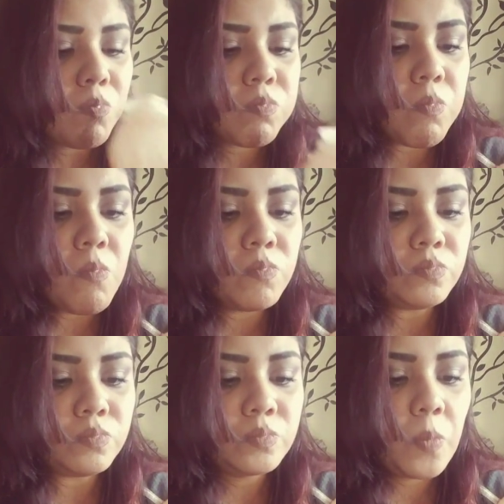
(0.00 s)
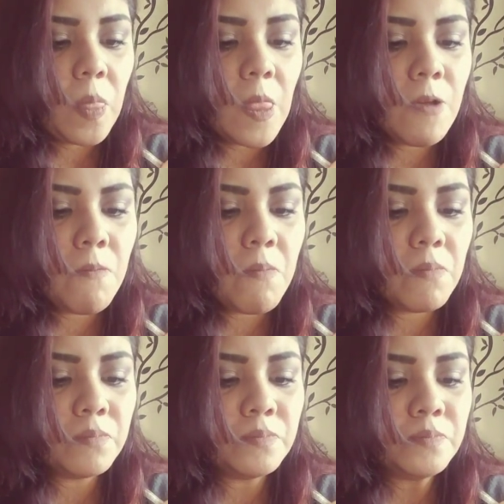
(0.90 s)

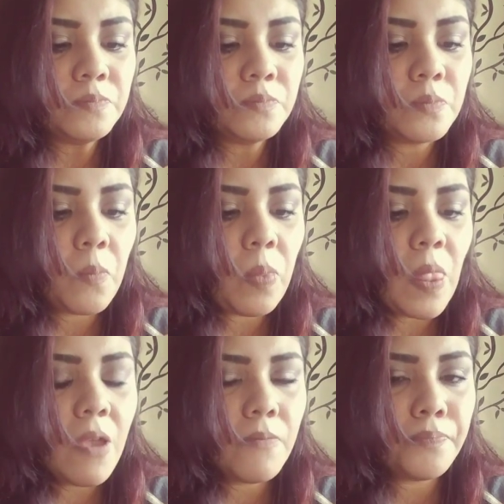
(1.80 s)
No one is speaking in this clip.